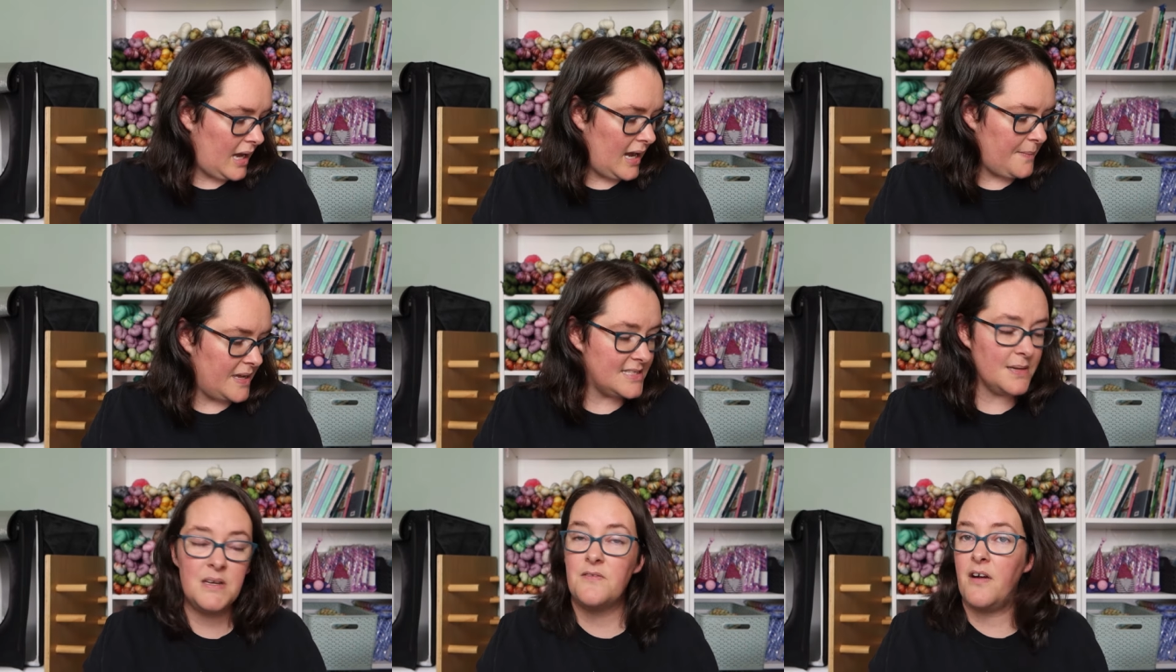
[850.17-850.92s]
And
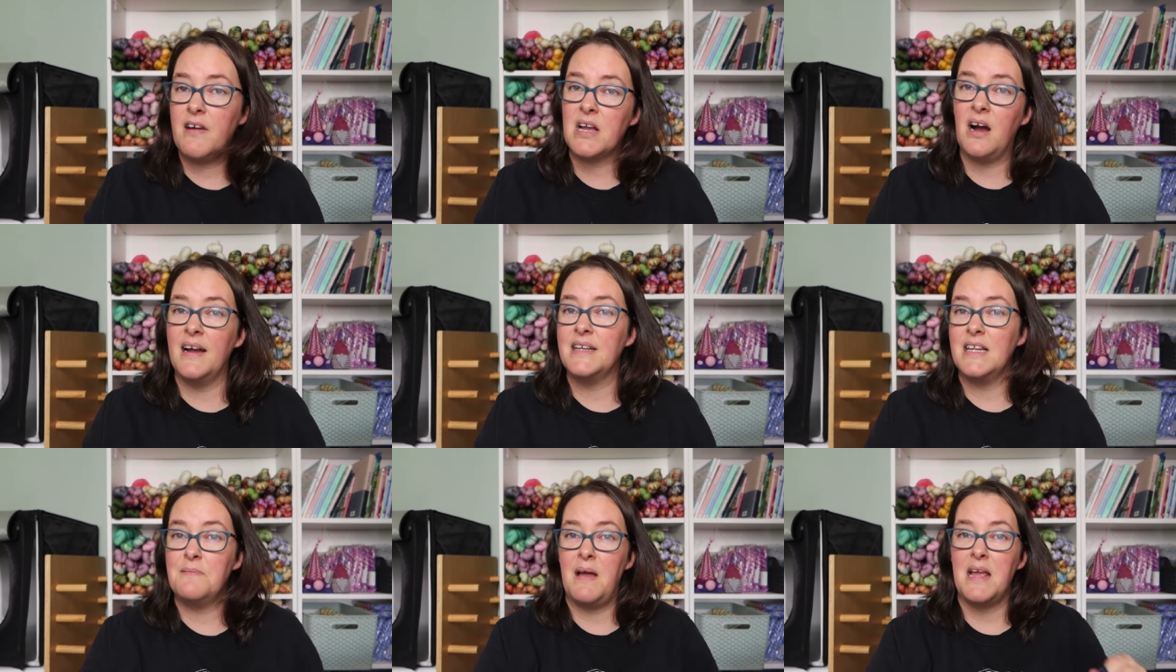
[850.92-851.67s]
somebody very
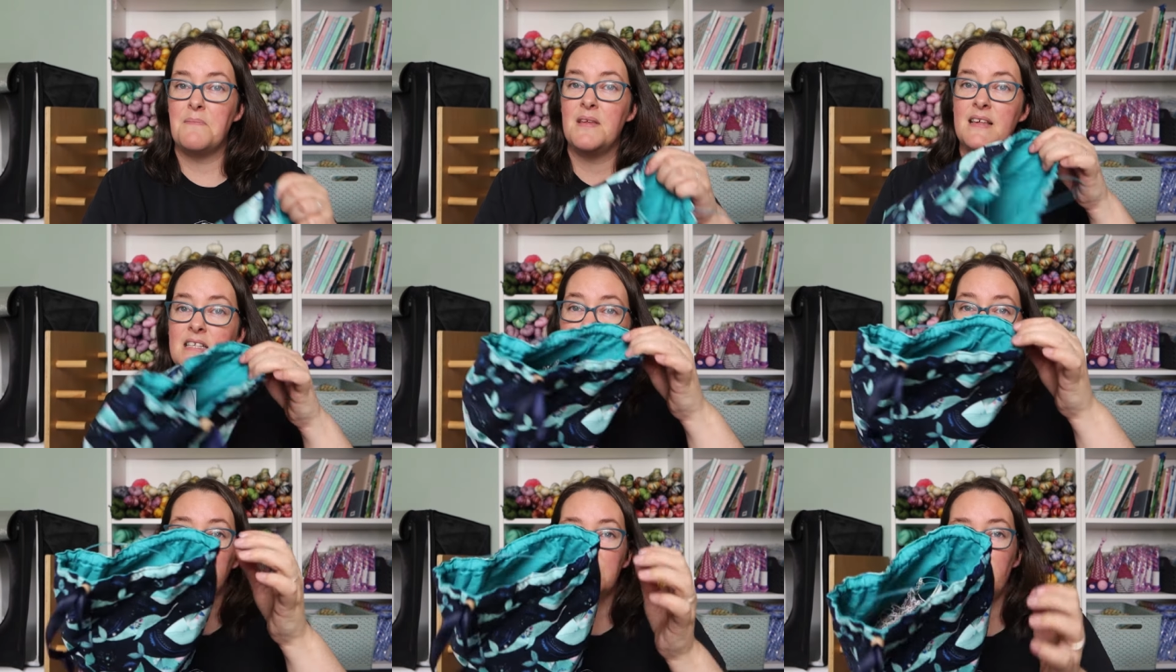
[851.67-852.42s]
kindly made me
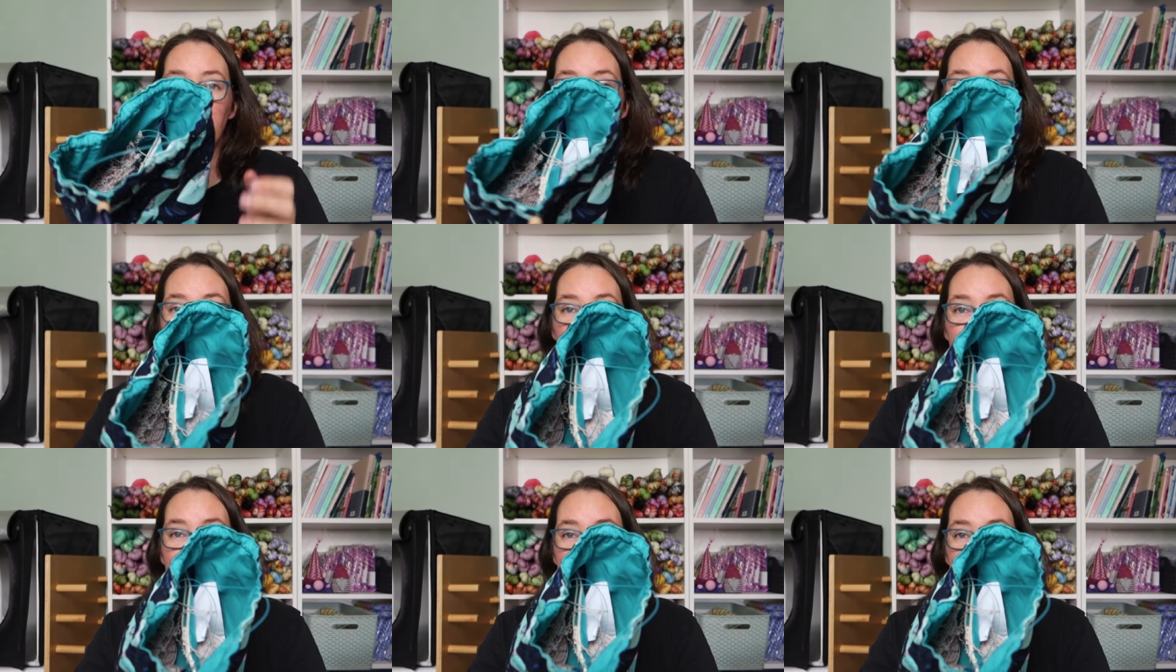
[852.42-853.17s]
this one. So it's
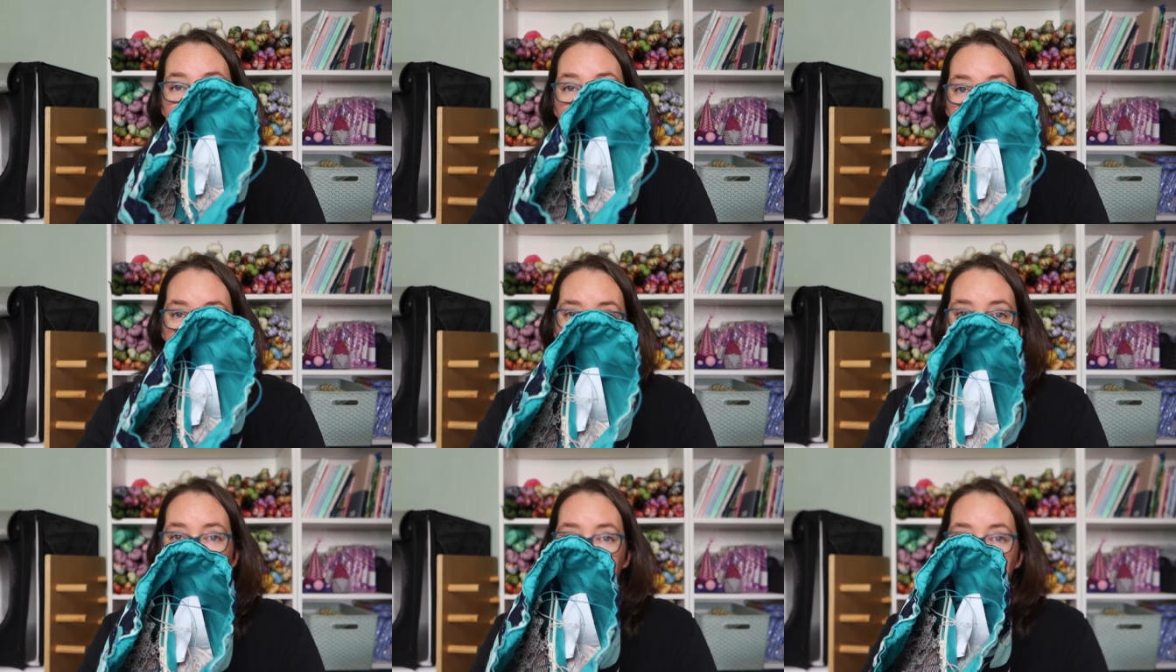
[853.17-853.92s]
perfect for two at a
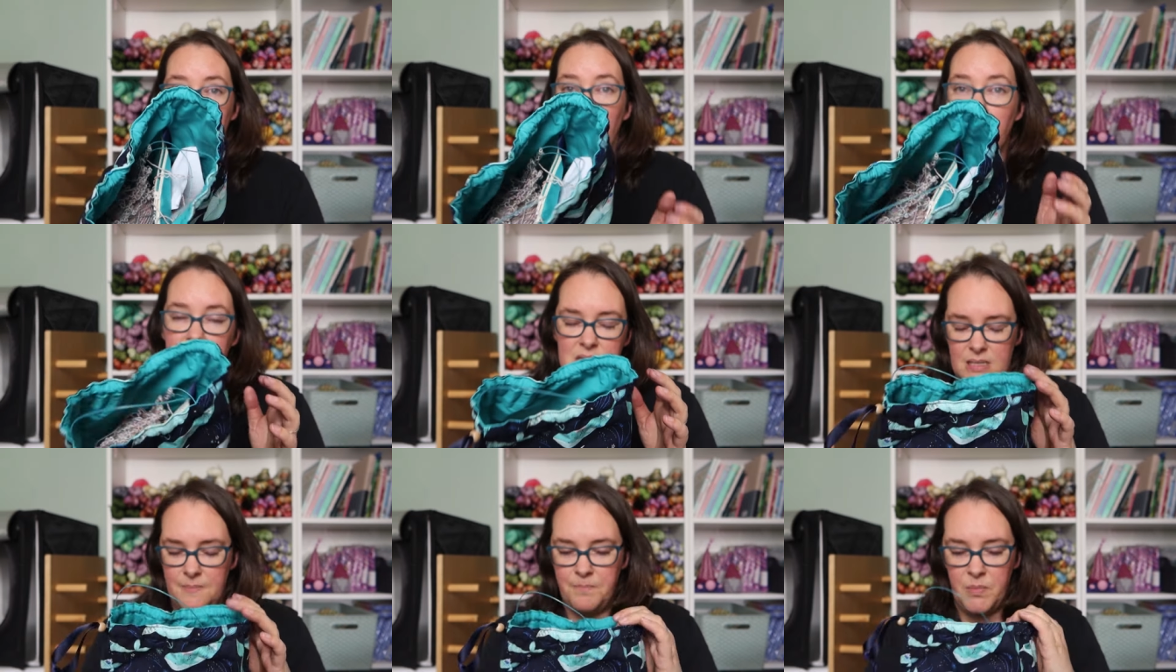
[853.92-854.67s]
time
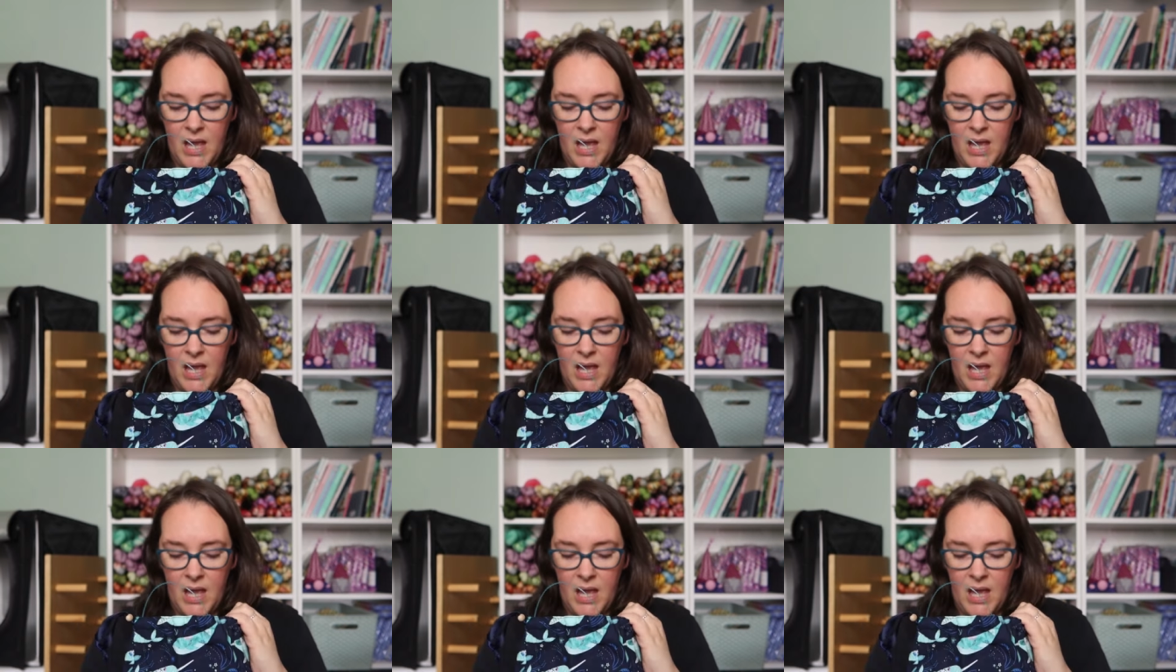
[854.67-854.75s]
socks.